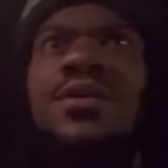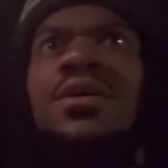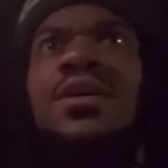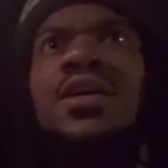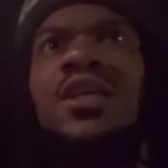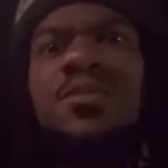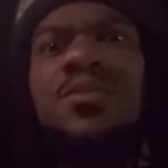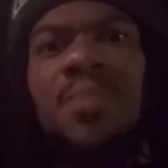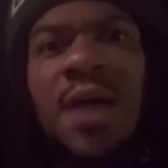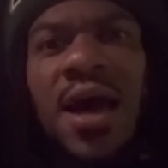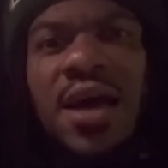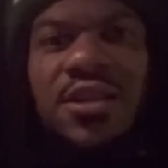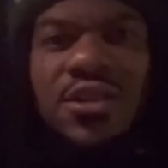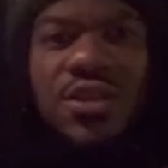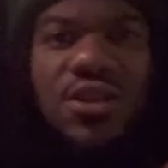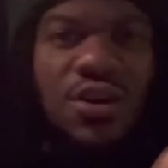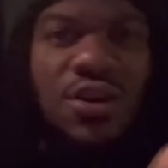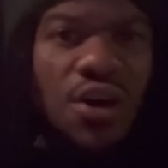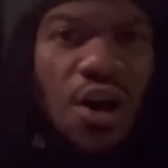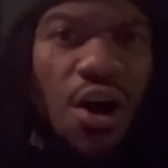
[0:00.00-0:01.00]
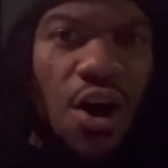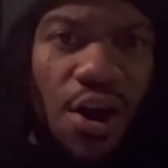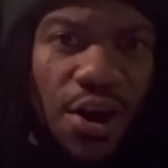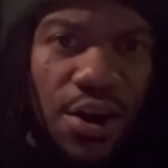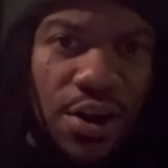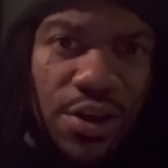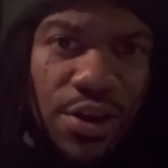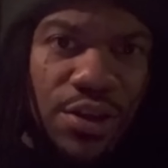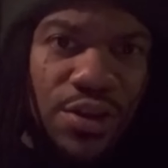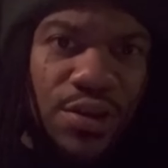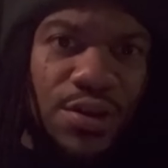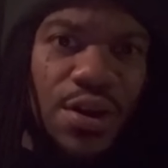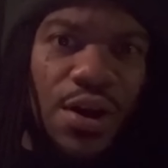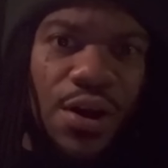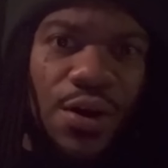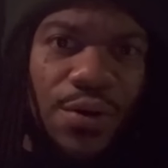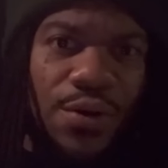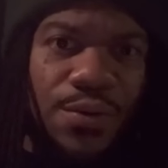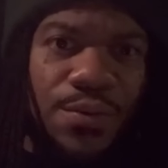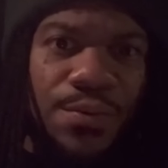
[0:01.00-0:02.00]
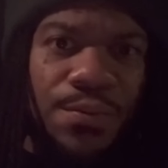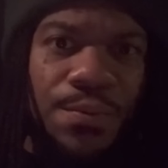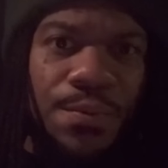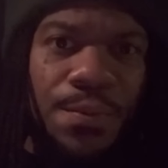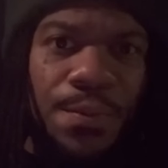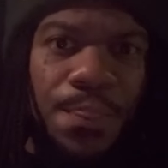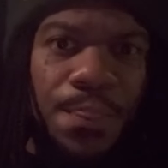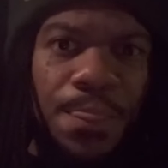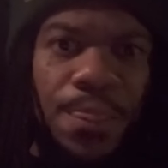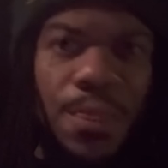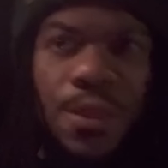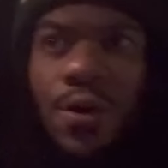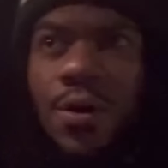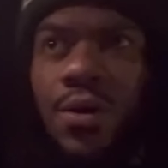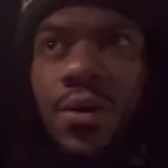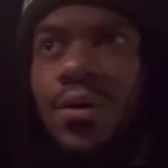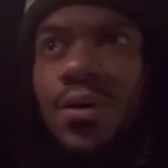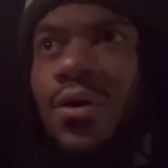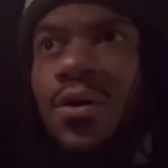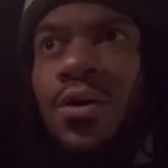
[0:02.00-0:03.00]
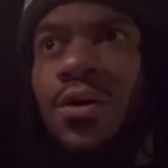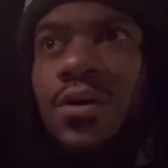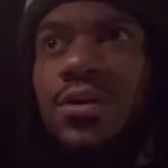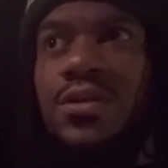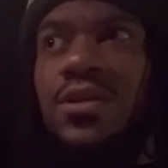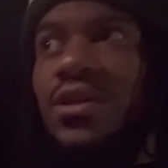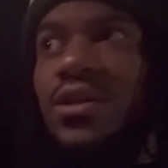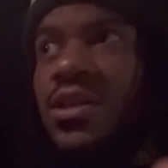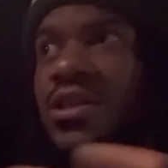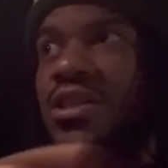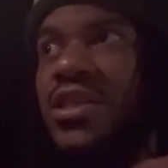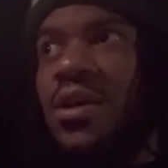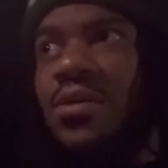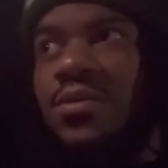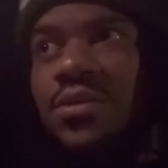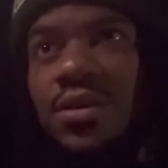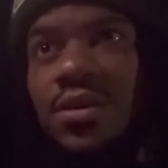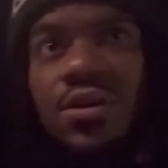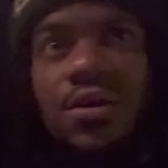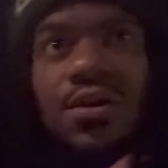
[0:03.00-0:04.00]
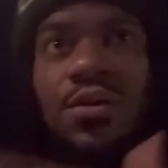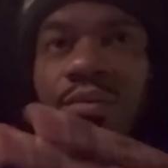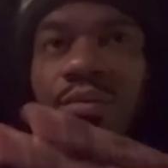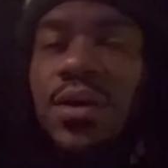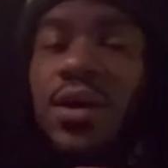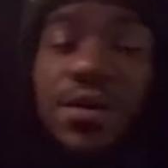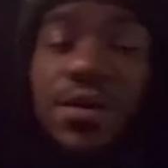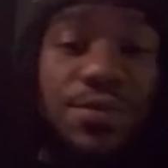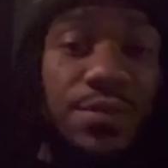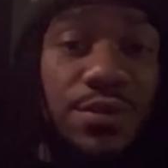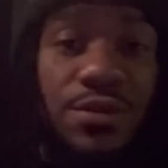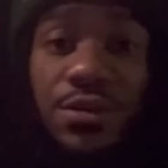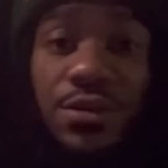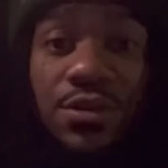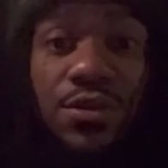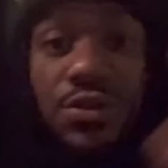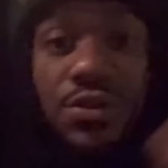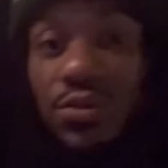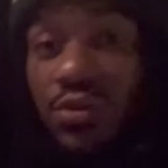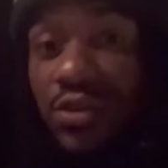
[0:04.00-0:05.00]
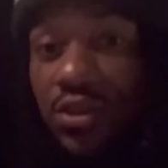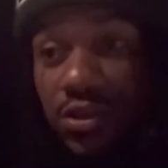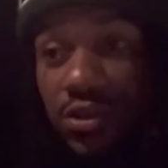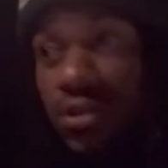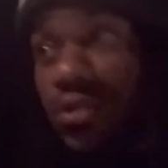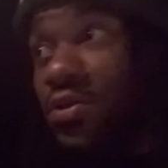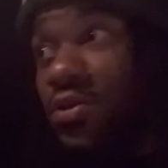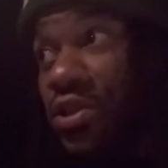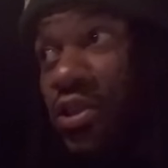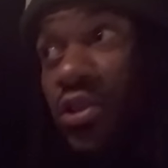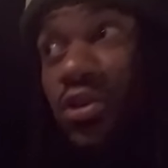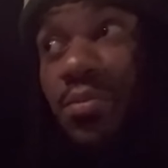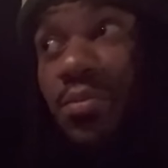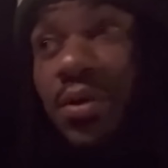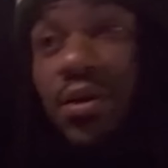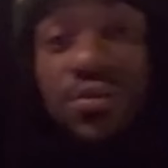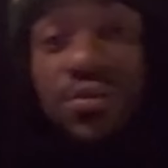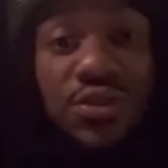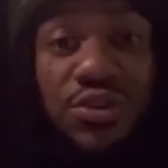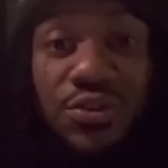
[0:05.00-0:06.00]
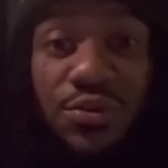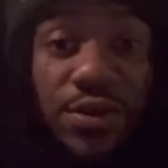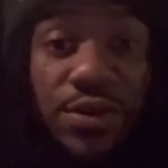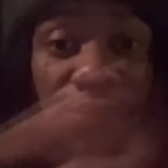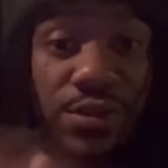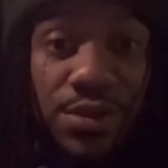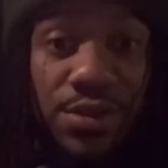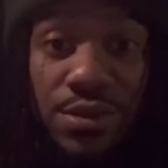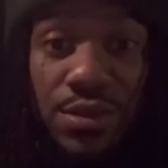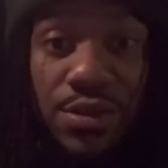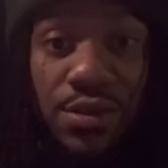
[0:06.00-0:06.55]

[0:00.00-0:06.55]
it's back to the car you go, or to the shelter or whatever. You just gonna be on the streets.